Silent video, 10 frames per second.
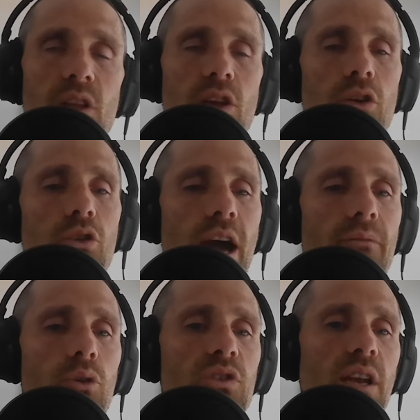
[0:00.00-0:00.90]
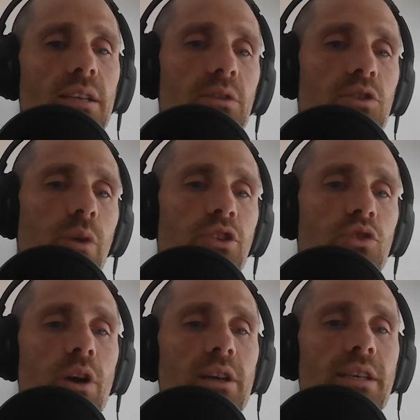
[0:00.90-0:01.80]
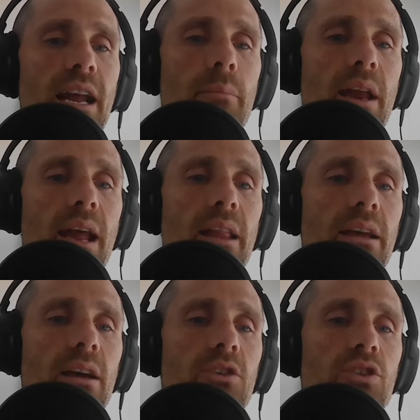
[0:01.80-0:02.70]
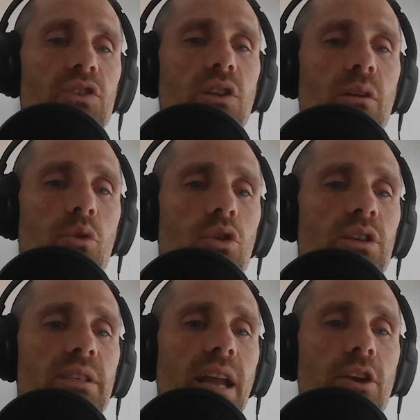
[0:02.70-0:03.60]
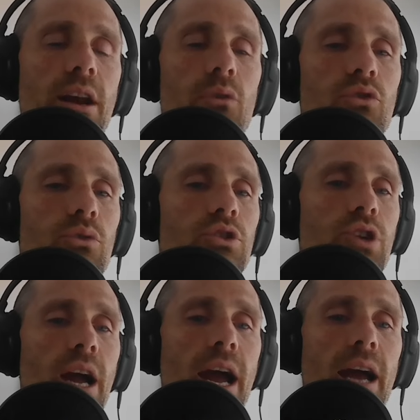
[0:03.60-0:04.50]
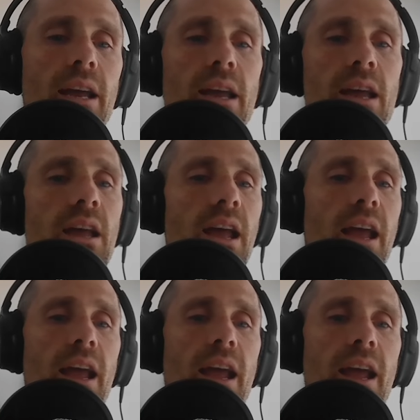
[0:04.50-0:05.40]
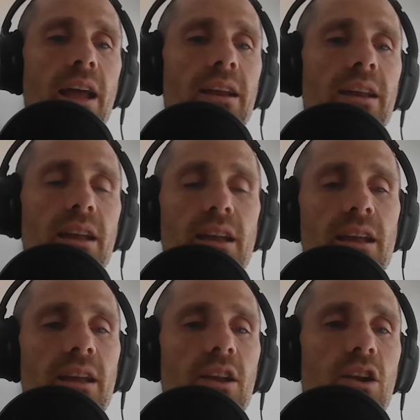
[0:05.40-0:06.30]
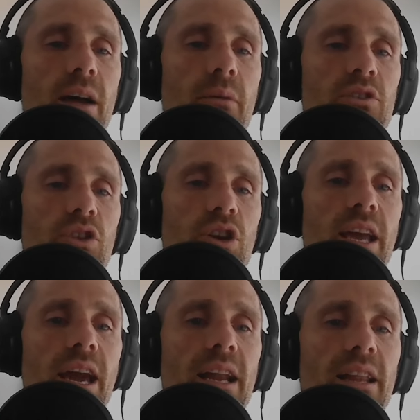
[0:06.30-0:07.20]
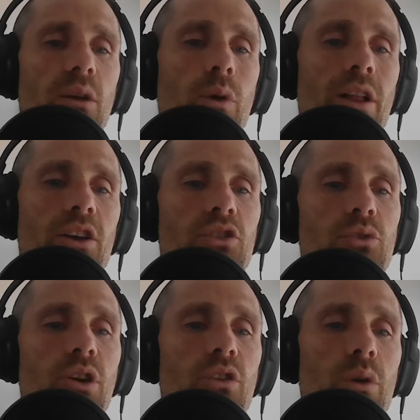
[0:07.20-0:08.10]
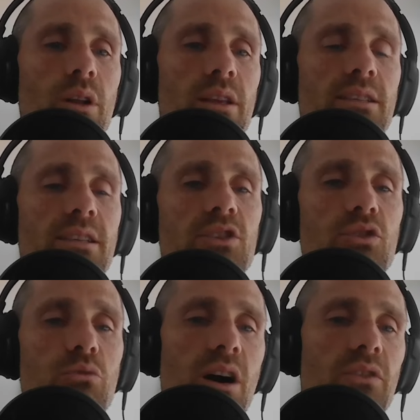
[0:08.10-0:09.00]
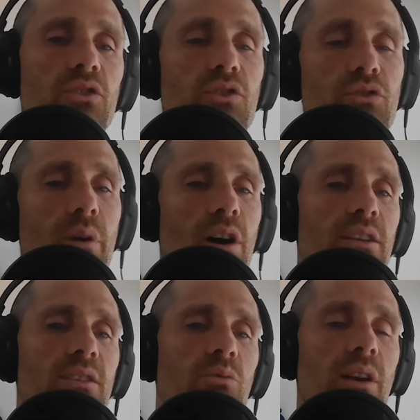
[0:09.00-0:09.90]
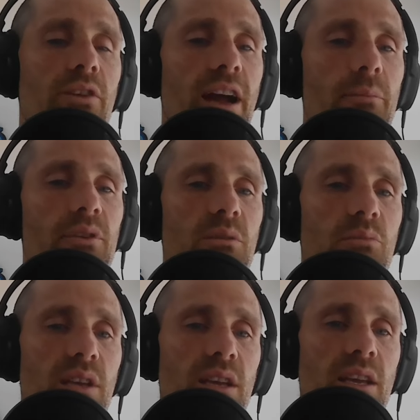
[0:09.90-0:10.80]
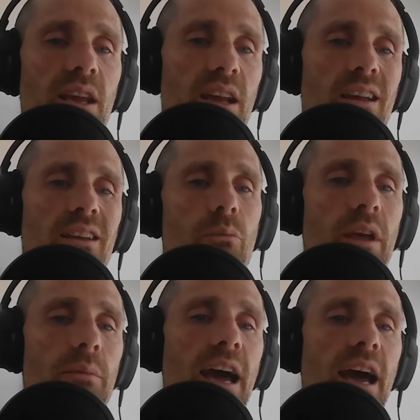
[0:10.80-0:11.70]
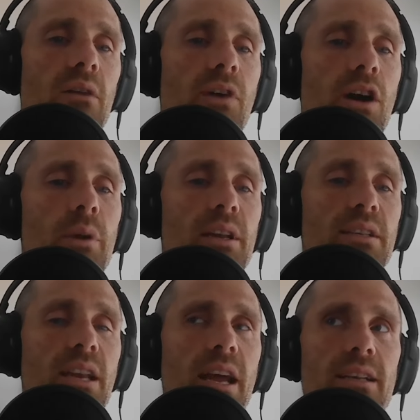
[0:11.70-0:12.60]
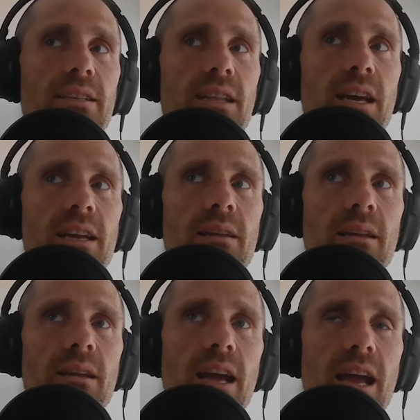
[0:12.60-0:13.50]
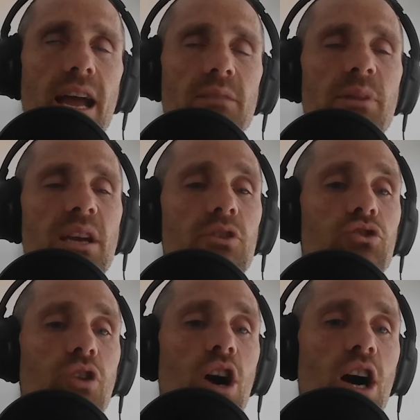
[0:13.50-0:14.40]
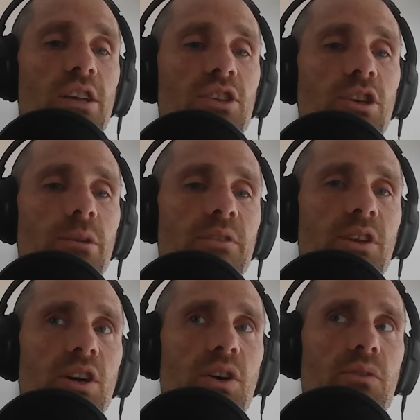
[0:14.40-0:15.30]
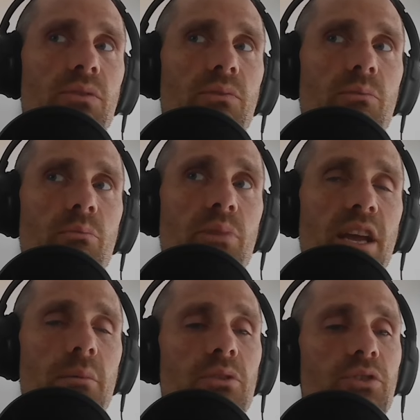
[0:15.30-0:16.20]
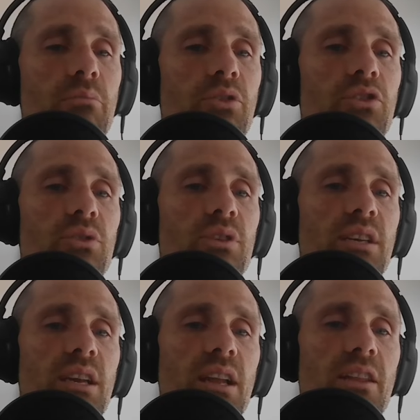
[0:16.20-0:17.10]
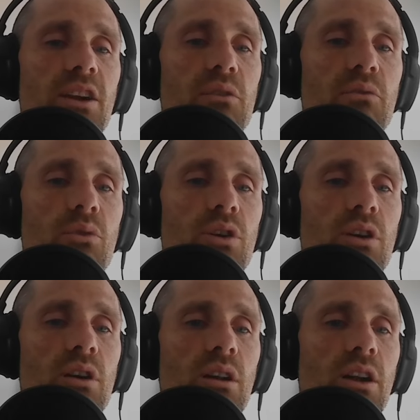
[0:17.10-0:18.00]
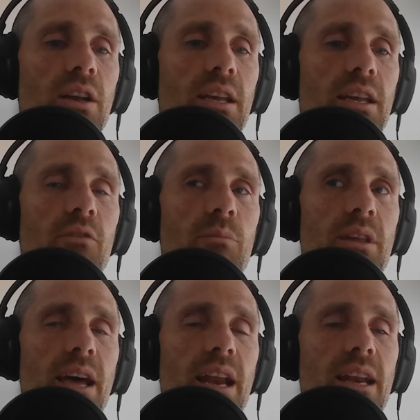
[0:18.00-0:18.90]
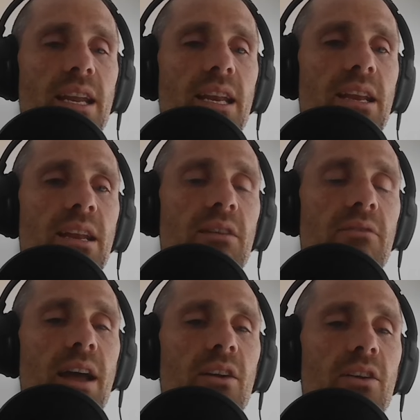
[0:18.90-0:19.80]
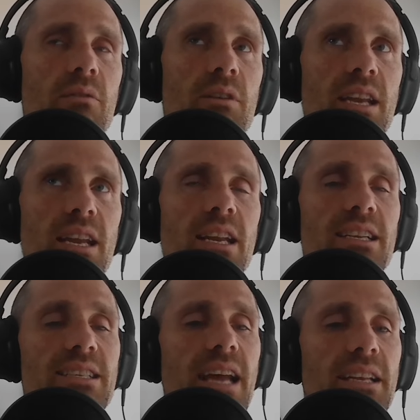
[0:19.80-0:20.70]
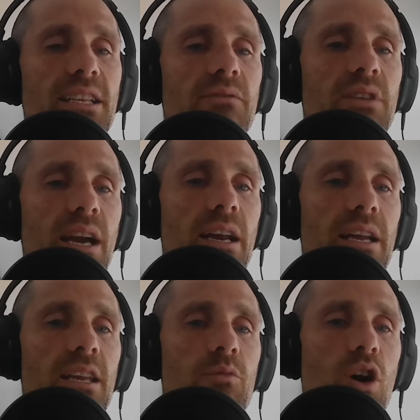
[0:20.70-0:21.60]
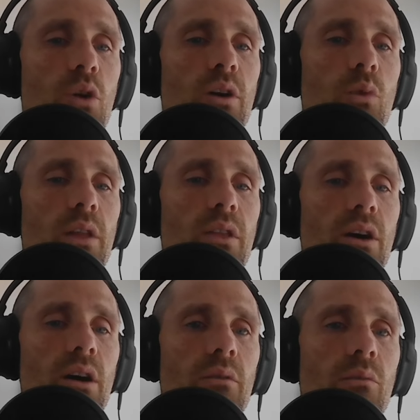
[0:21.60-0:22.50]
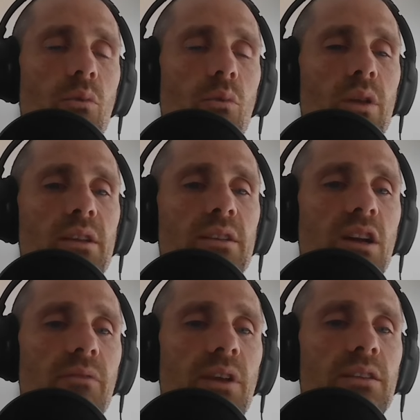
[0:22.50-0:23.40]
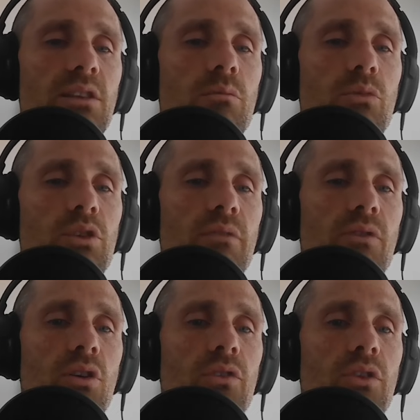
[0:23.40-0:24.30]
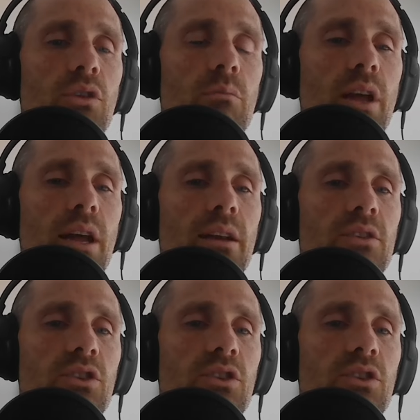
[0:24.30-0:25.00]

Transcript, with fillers: you know, you have those like situations. Whereas had I been at like a just more standard outdoor track and you know, I was looking at it like, well, I could do another one of these in two months, three months, whatever happens to be. You know, maybe that environment isn't as like as big of a draw in terms of being able to reproduce it and therefore you know, give me that needed advantage or needed incentive to kind of keep going when the when the stuff gets a little more difficult than you had planned in